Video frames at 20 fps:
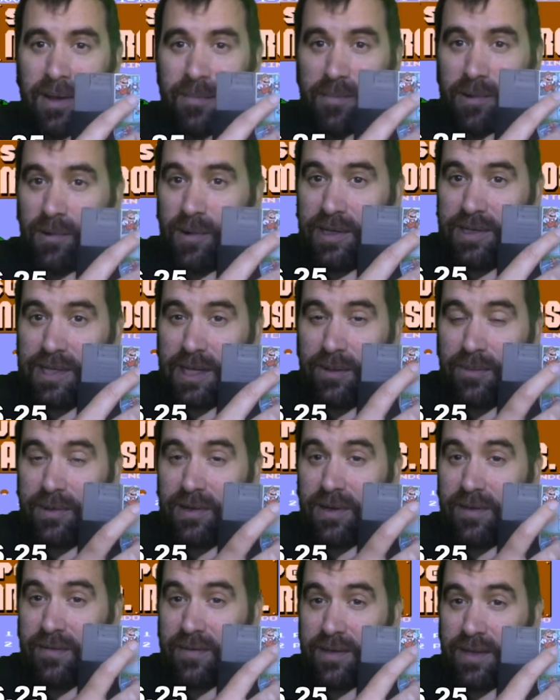but once I
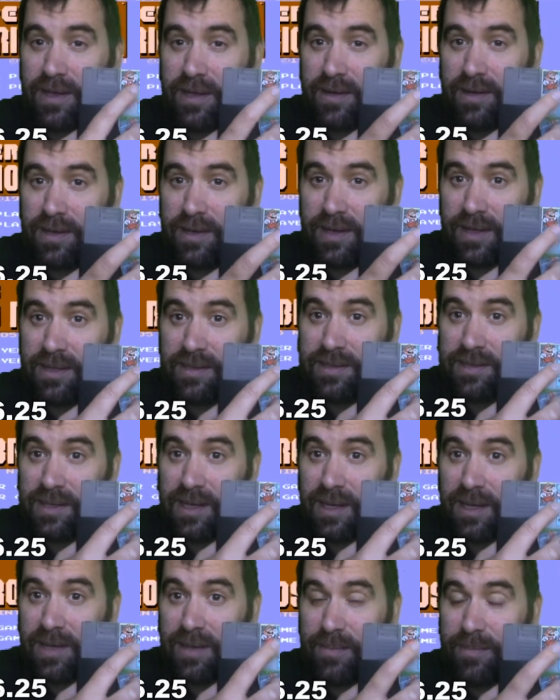went over there and
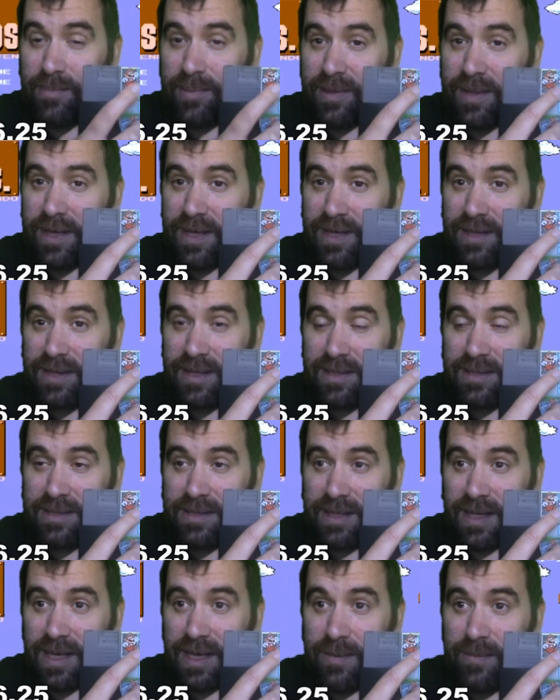saw him playing
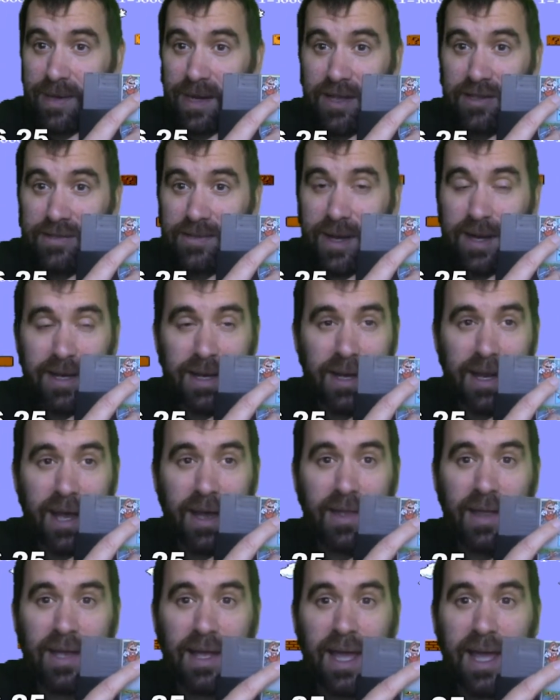this game and I tried it
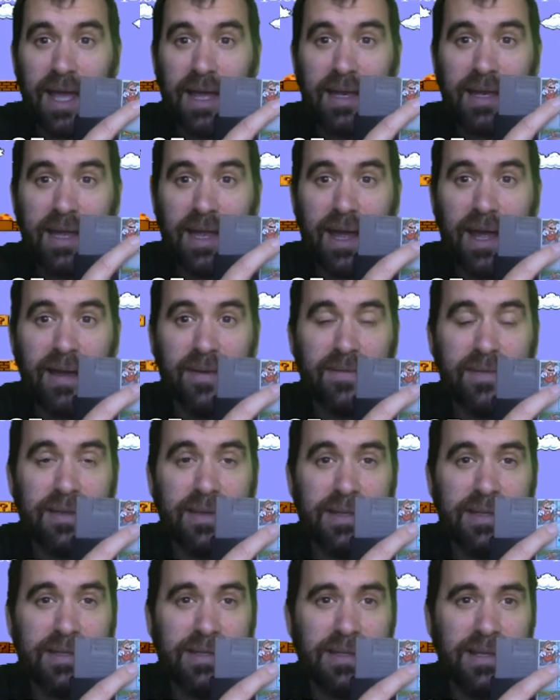out, like, I had to have
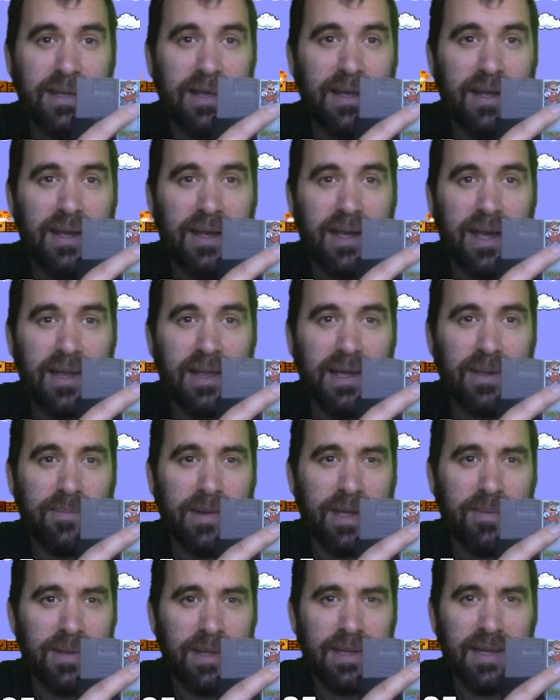this. I think
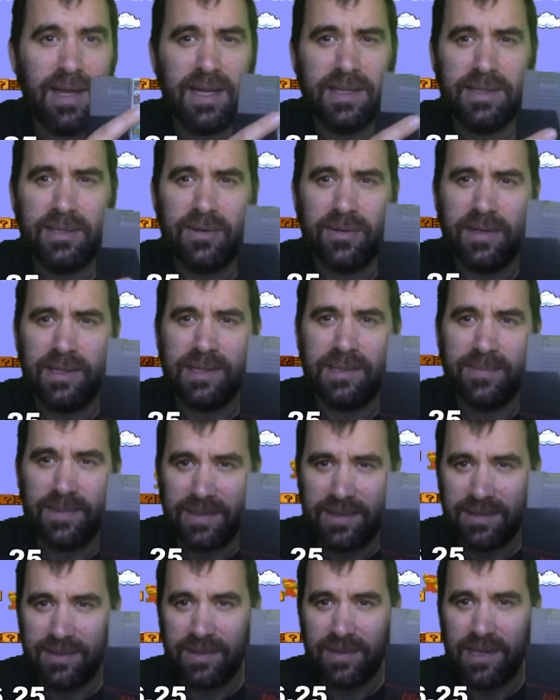maybe the next
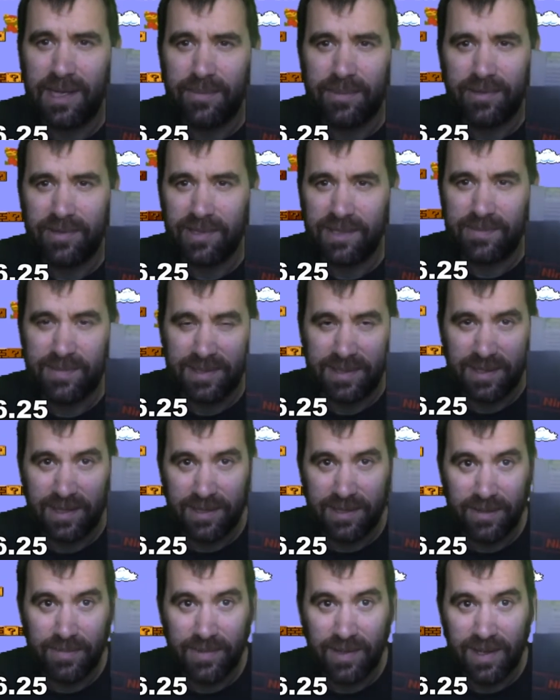Christmas or a couple Christmas
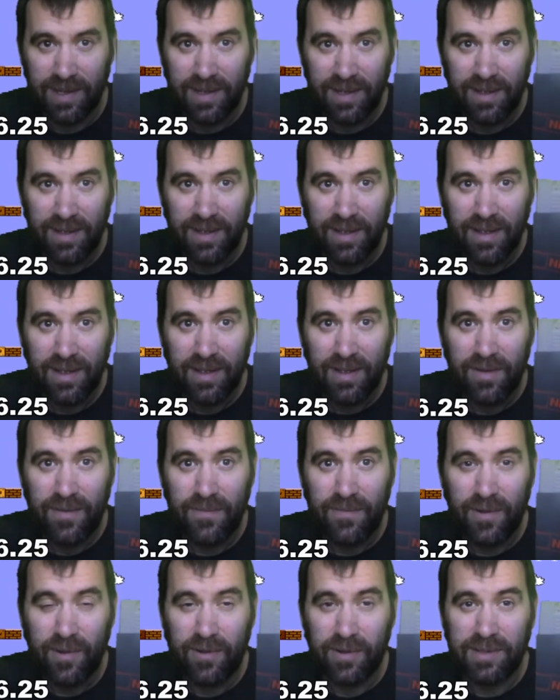later, my
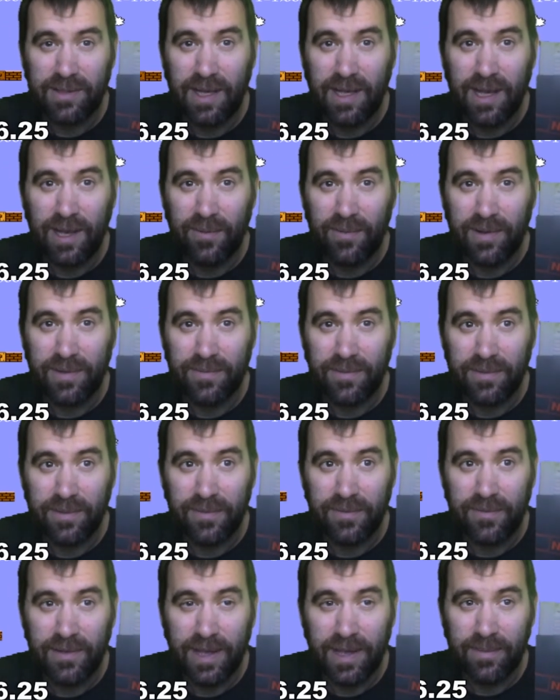folks got one for
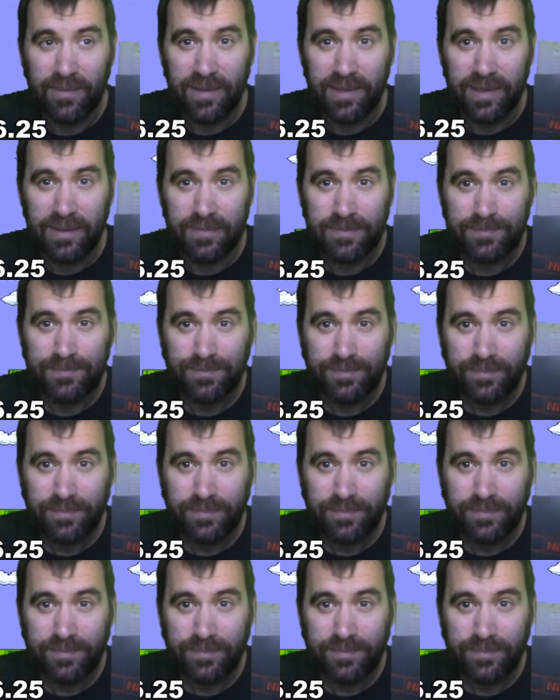the family,